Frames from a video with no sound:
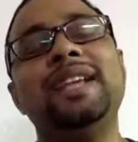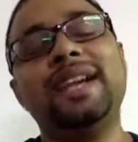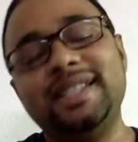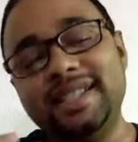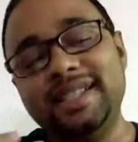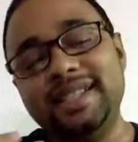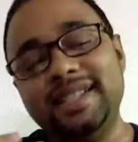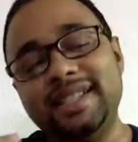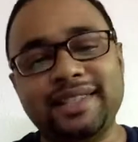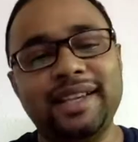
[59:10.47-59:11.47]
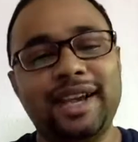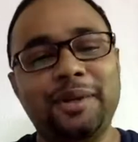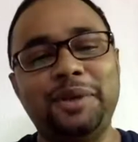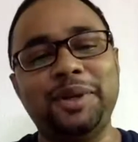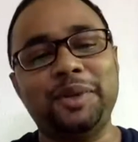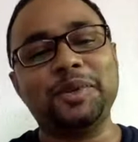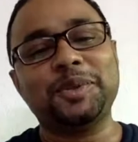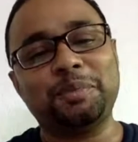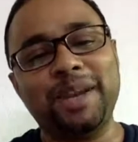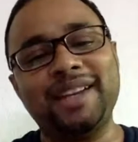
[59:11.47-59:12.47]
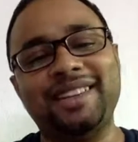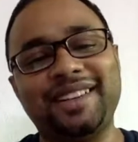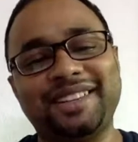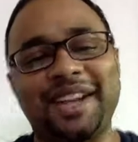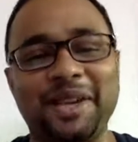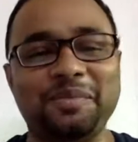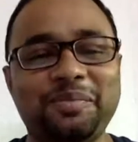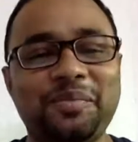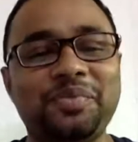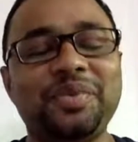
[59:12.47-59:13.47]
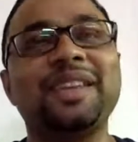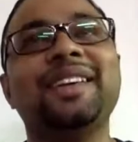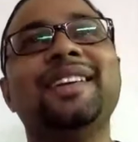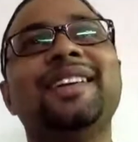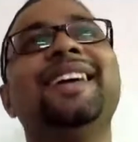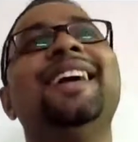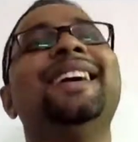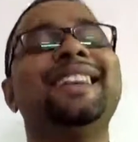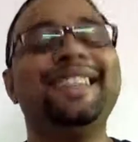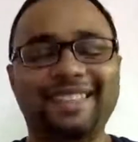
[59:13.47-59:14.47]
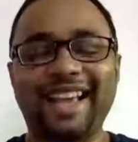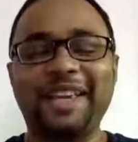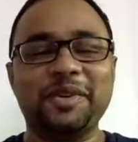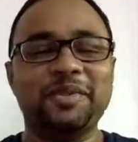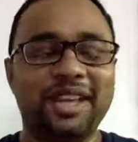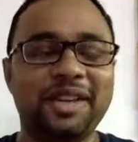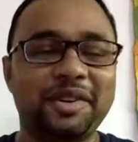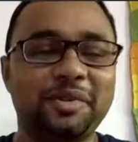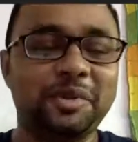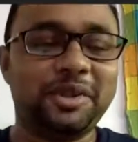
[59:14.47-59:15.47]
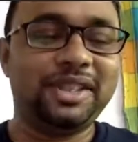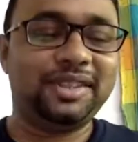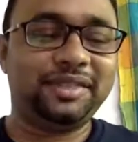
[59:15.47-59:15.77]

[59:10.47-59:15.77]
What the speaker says: generous enough to spend their time. Thank you, everybody.